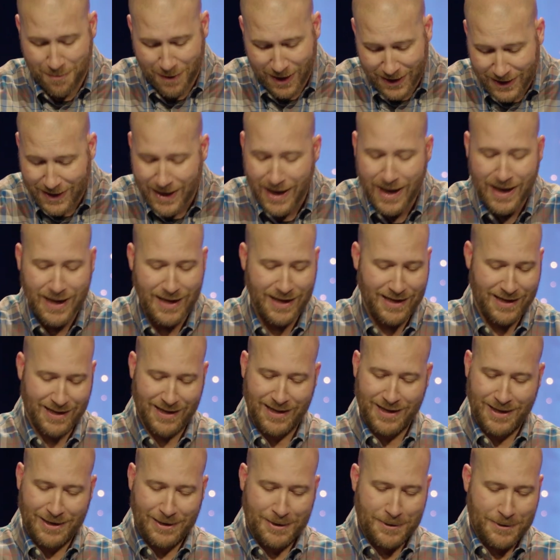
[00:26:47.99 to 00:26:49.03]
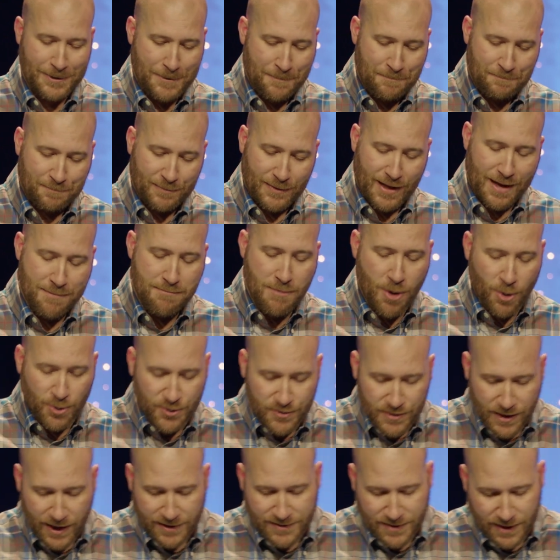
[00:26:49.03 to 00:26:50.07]
my day. And
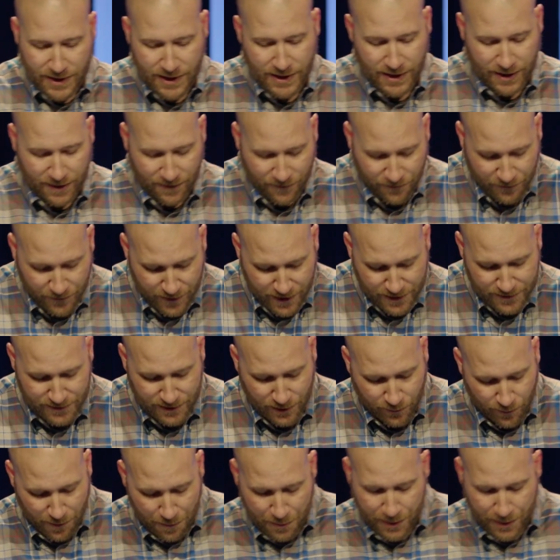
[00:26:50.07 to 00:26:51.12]
most nights I need to confess and